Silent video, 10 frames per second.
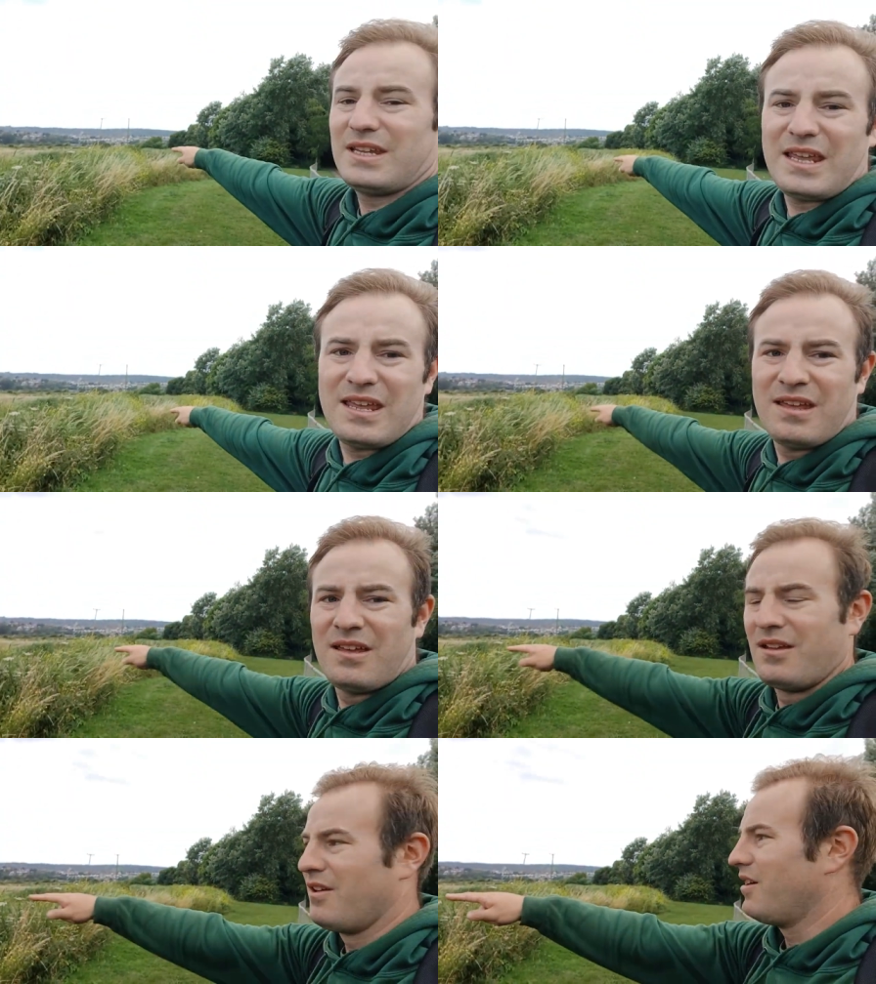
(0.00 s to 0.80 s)
see
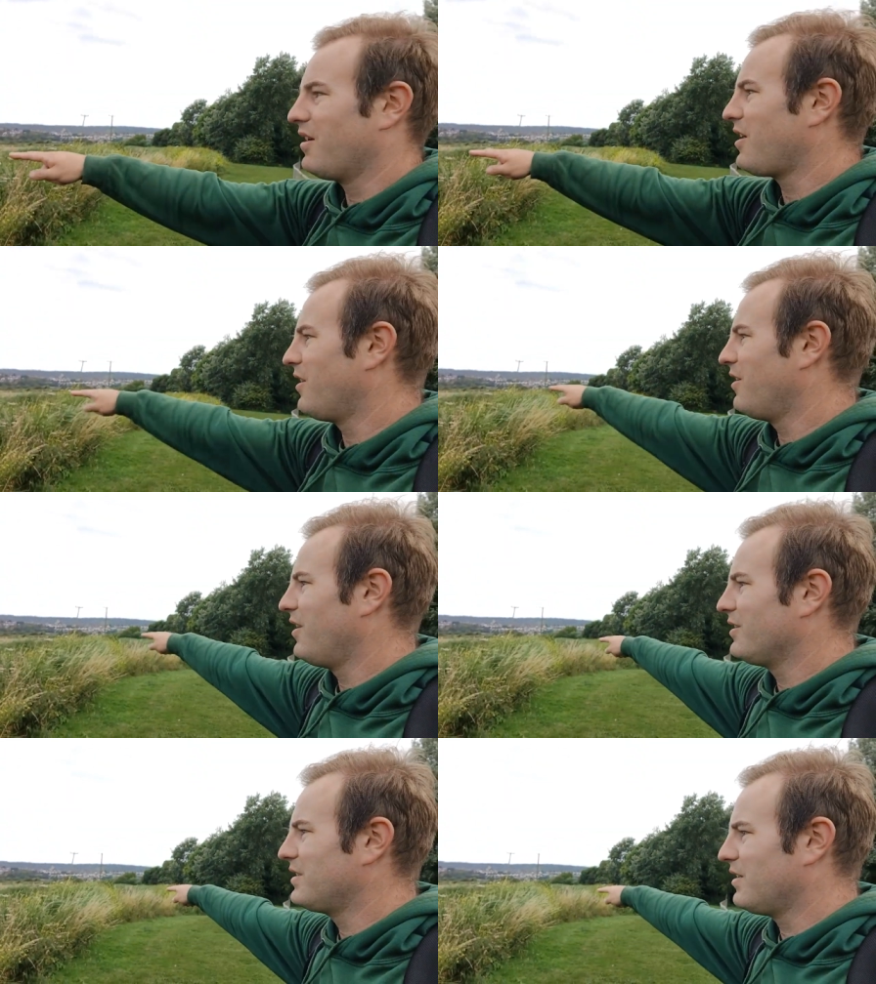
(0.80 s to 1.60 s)
a colour
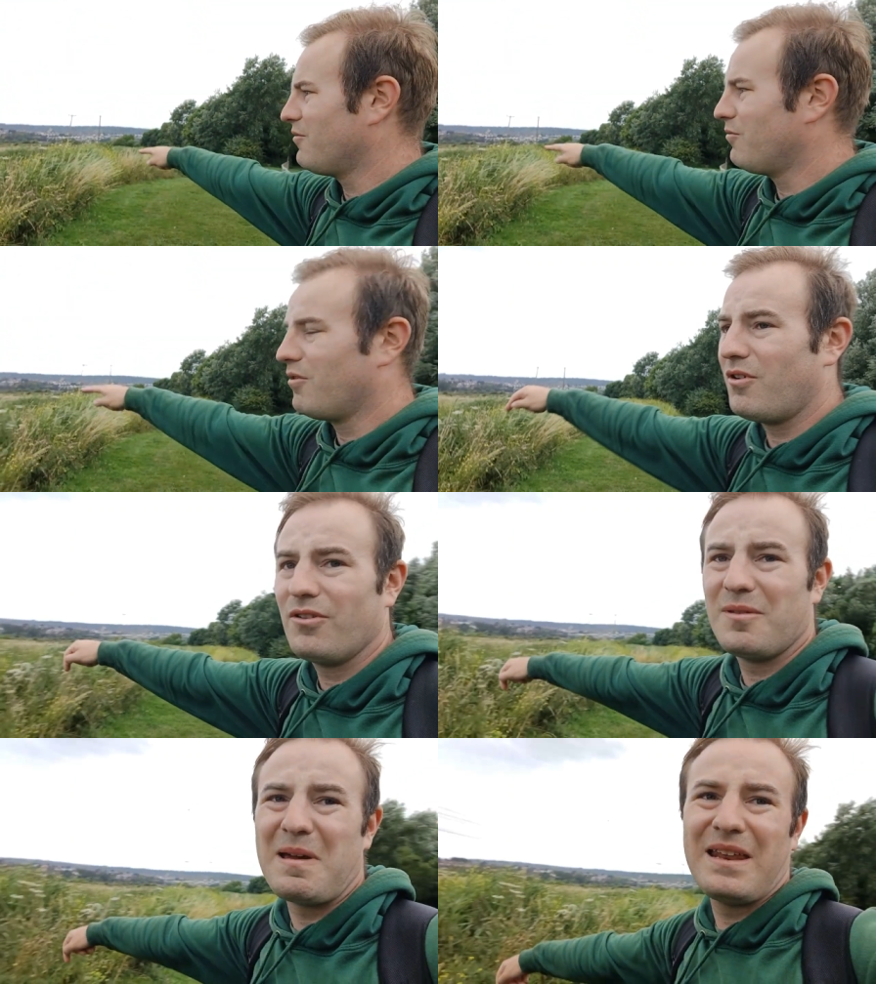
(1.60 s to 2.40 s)
light signal
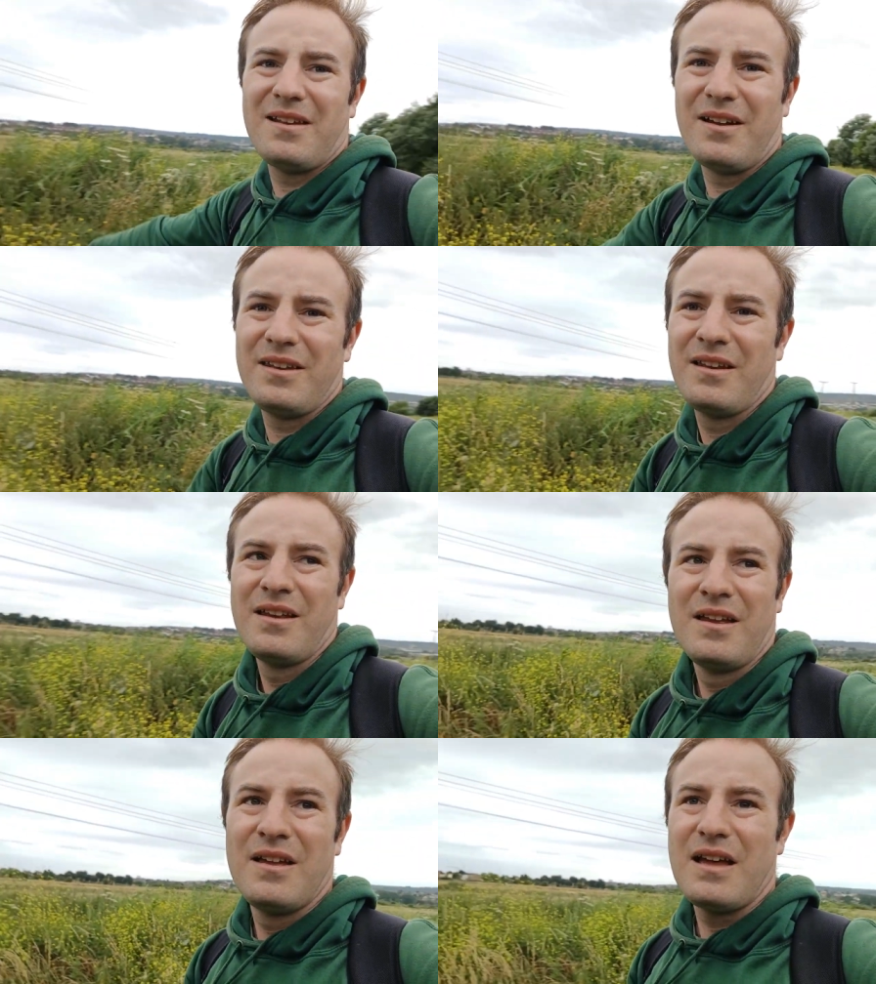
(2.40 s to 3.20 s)
on the main
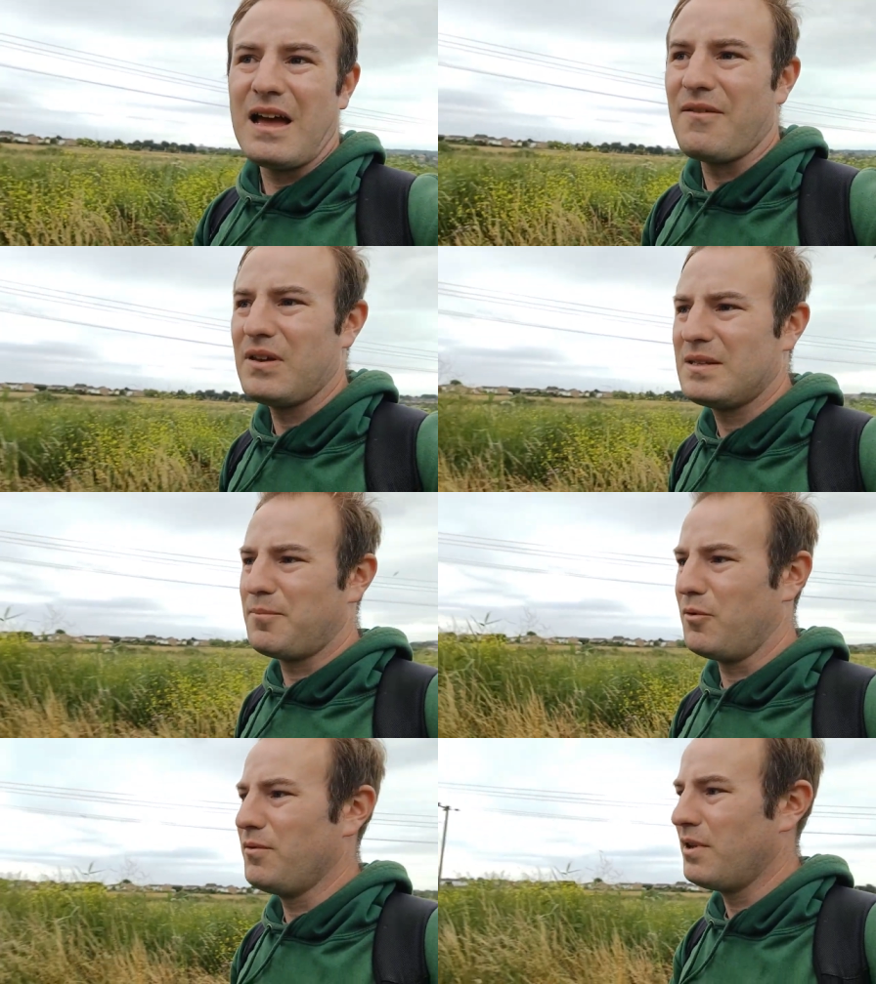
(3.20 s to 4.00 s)
line out of
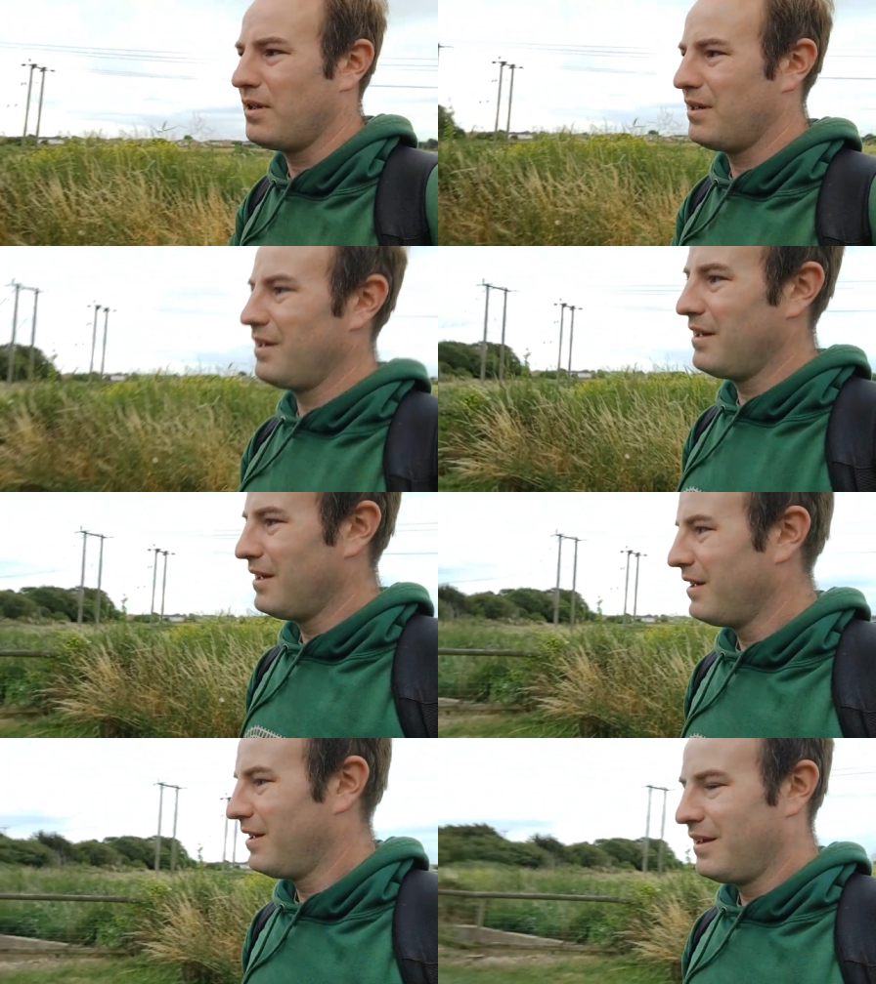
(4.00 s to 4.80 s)
Eastbourne
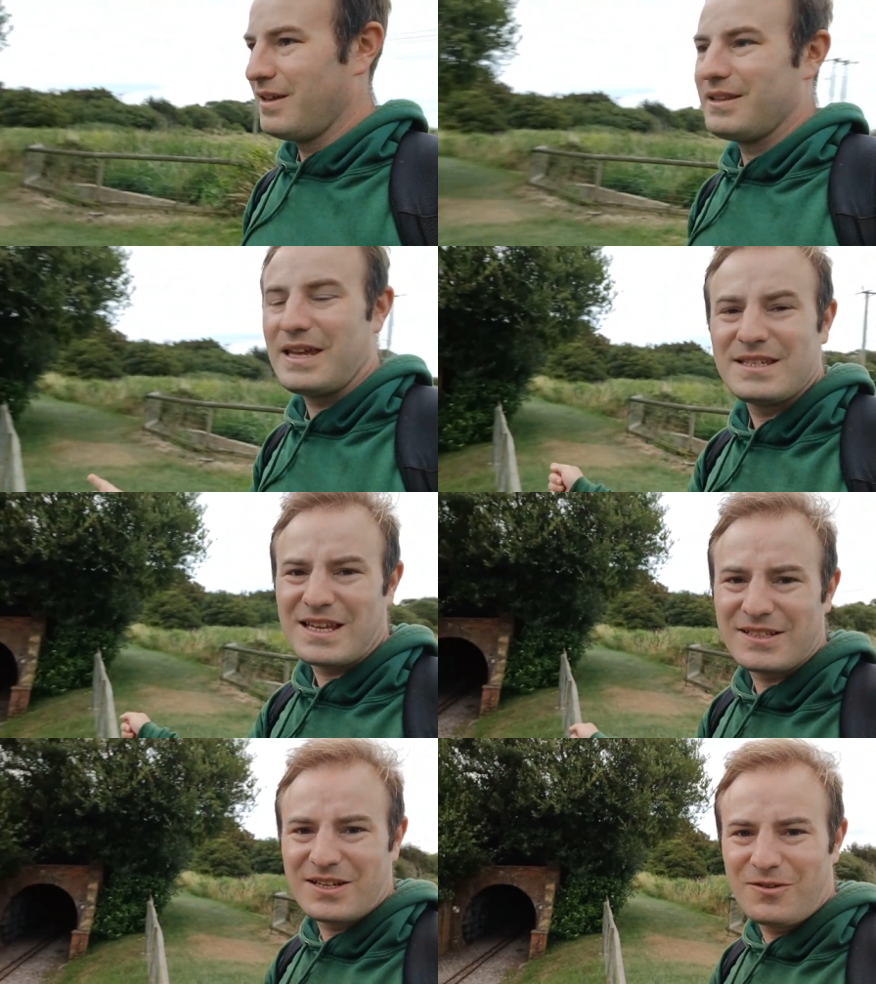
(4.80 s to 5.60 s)
there's
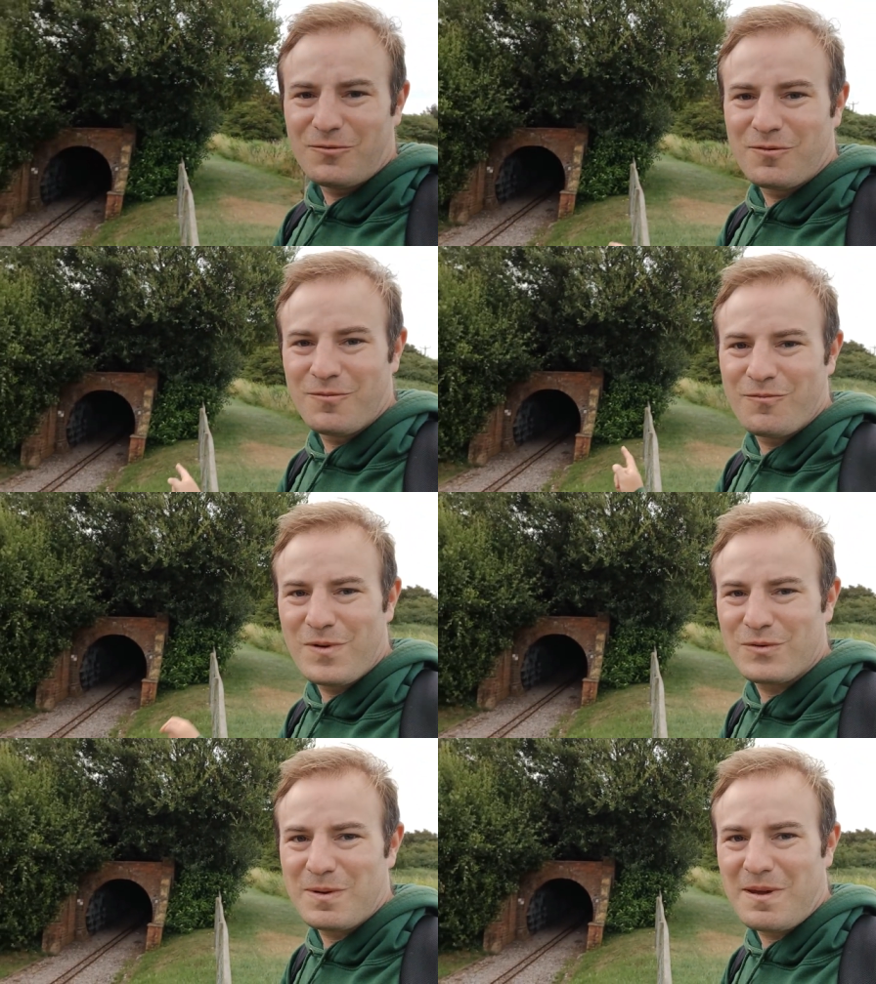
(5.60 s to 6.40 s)
that tunnel
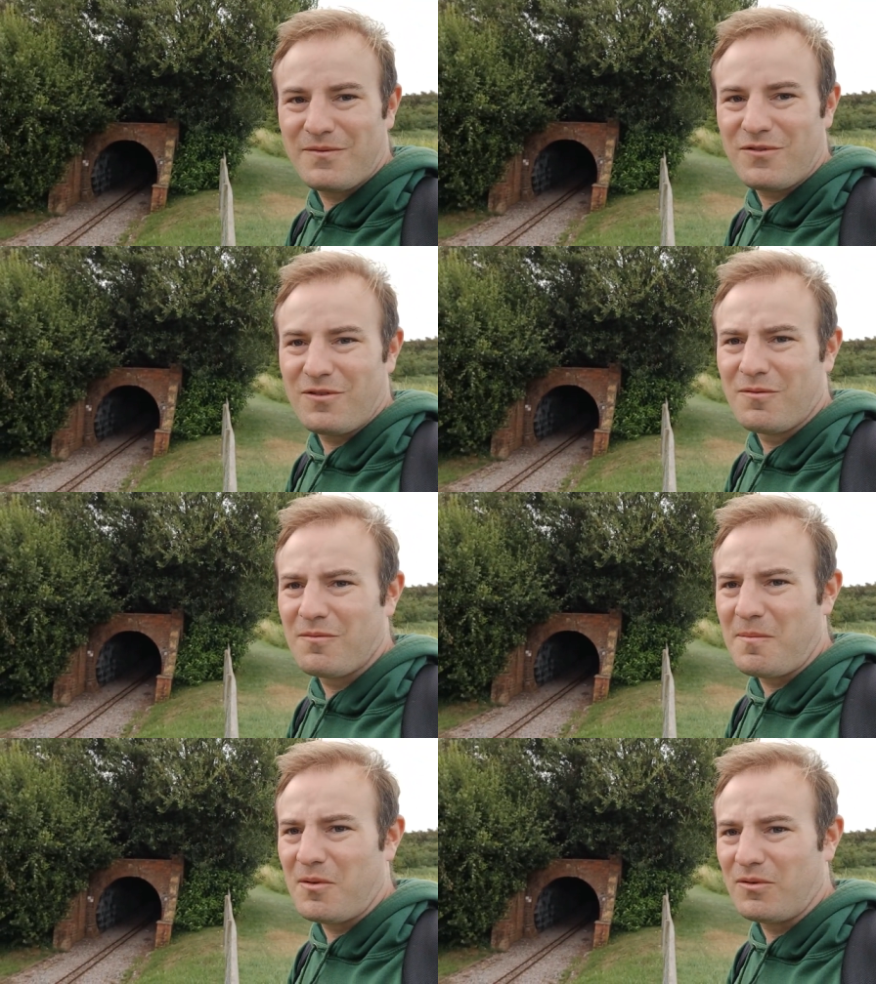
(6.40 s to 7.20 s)
which we went through
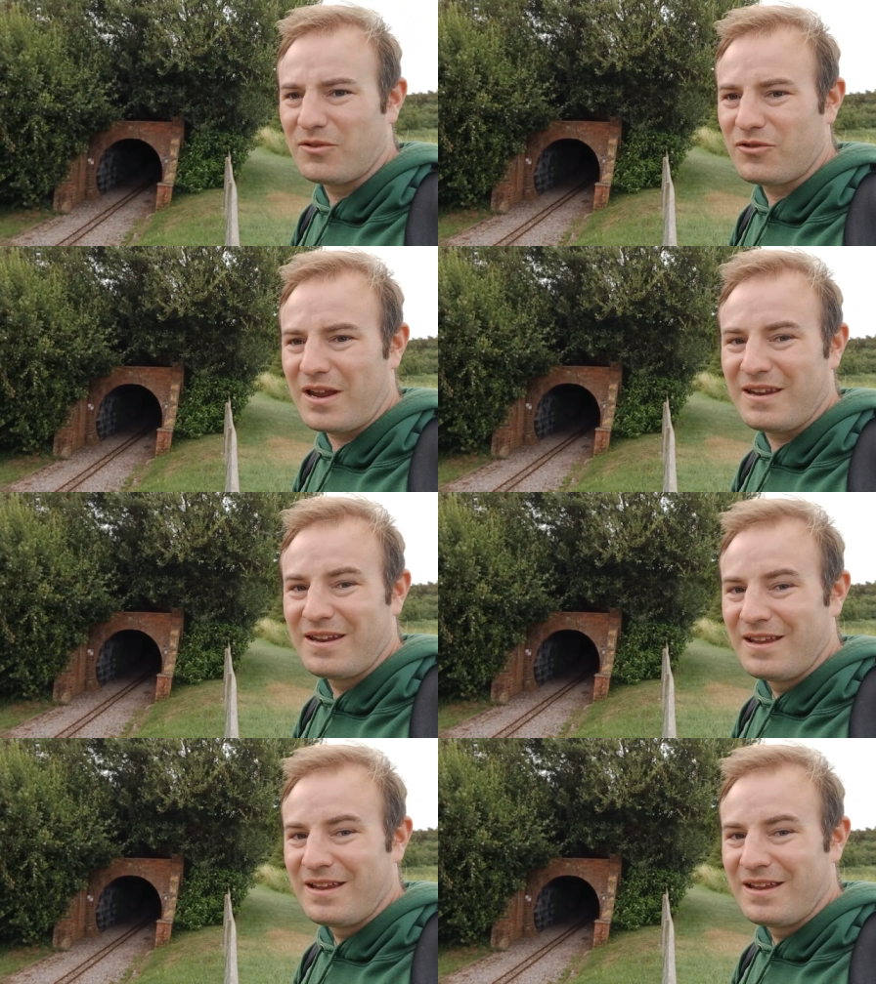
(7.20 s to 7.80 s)
when we were on the train.